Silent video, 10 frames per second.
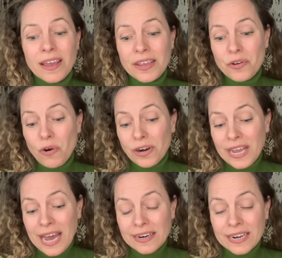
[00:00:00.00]
you already
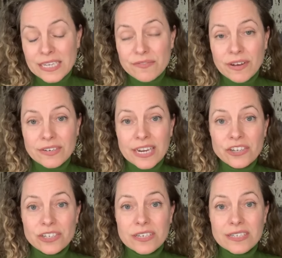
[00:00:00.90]
had a nice
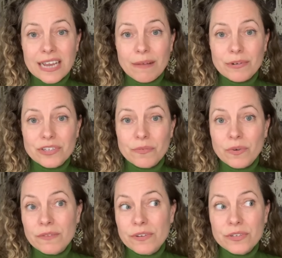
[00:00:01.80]
foundation established. And
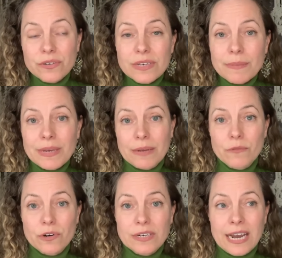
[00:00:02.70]
what if you do keep getting
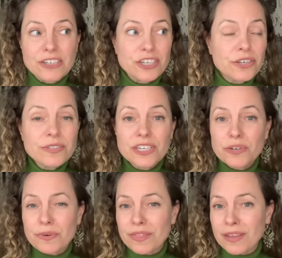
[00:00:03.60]
more attached? And you said you
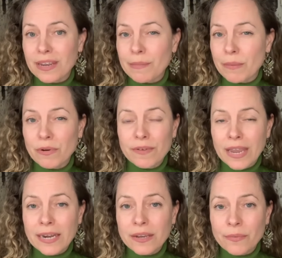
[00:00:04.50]
were thinking about moving
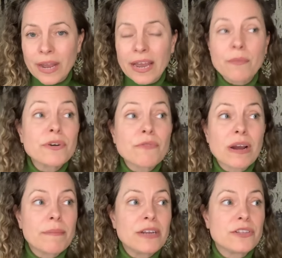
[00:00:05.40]
anyway. I wouldn't
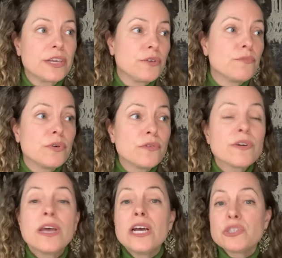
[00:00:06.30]
recommend that you move
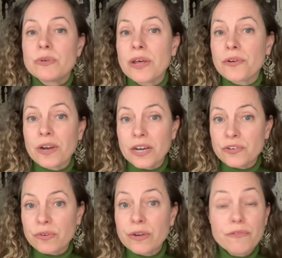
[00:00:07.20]
to another
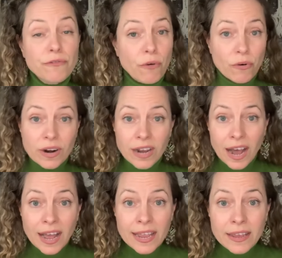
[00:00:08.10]
country for a
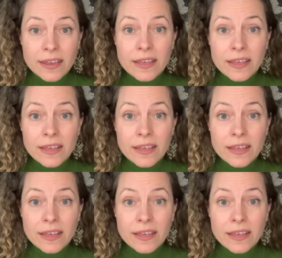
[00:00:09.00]
guy